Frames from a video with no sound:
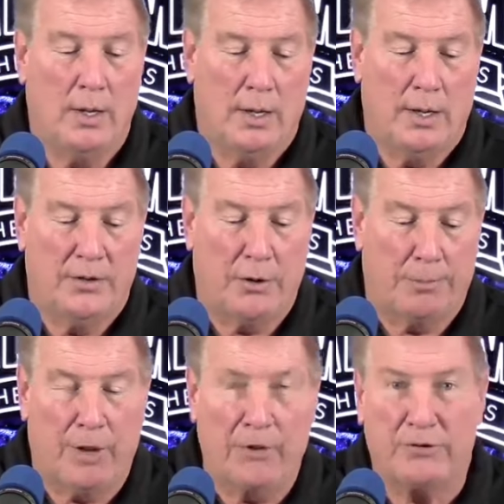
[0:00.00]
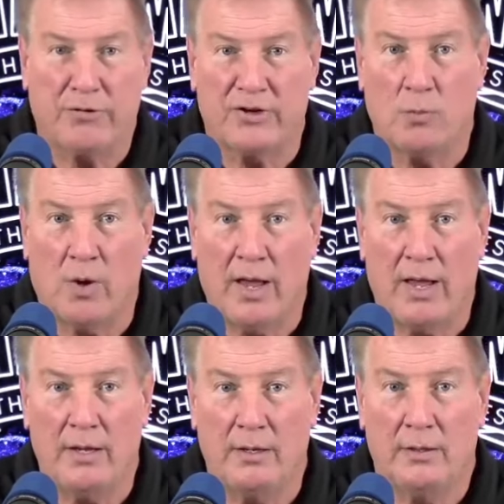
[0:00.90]
Their punter, Tress Way,
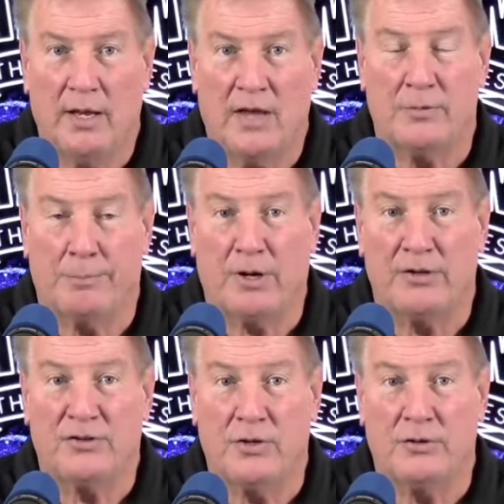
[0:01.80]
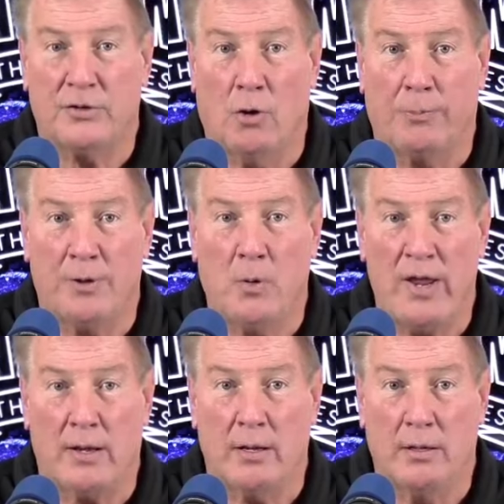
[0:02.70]
hasn't punted since the opening week.
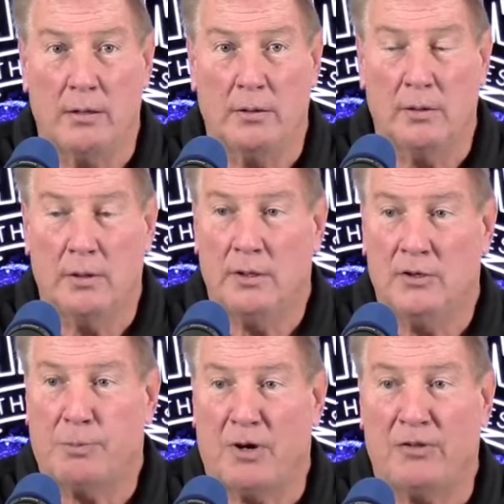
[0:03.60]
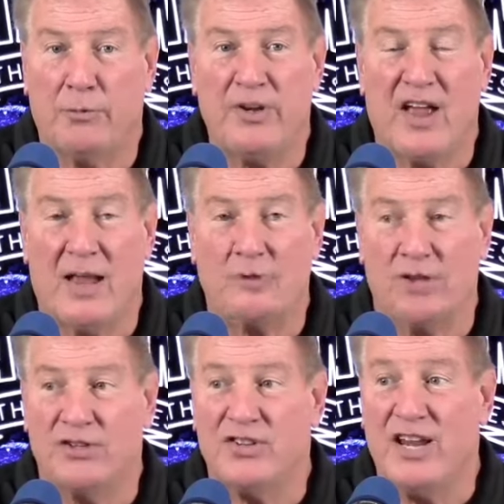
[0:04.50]
He's punted 3 times on the
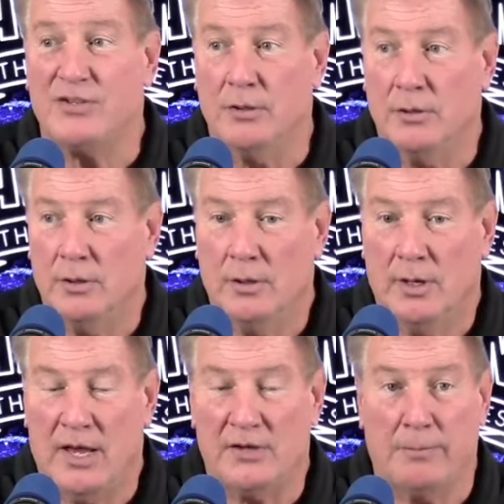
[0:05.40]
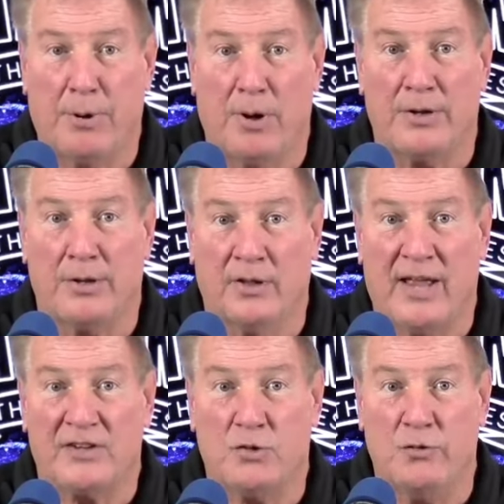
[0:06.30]
season. Hasn't punted in the
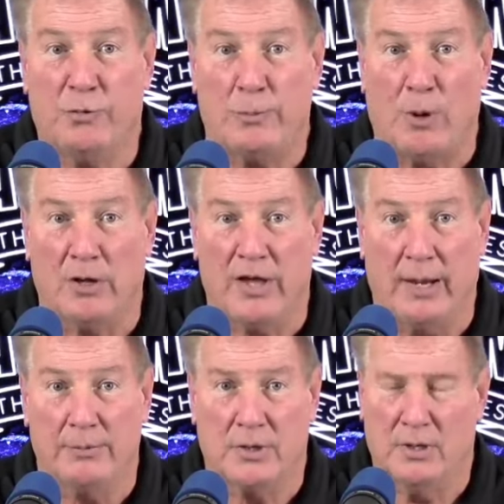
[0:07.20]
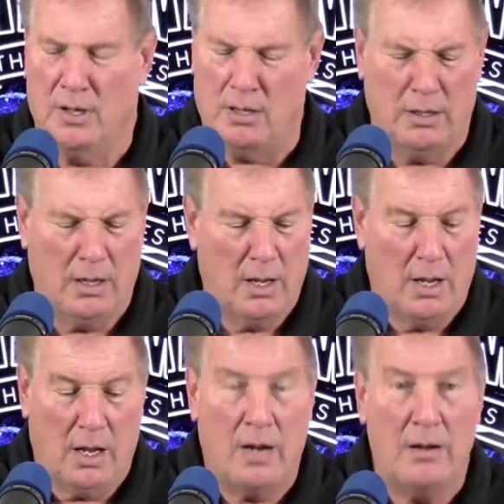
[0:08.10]
last 2 football games.
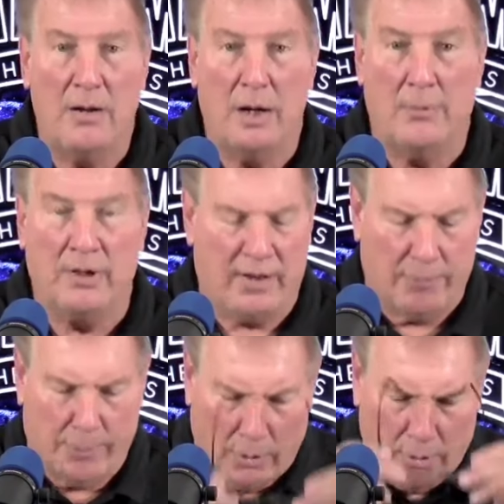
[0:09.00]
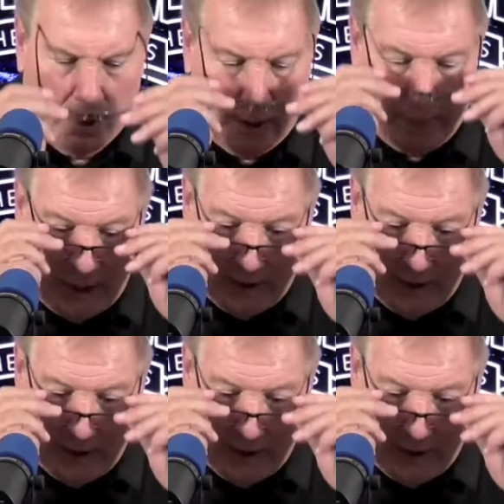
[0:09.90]
Unbelievable. I mean,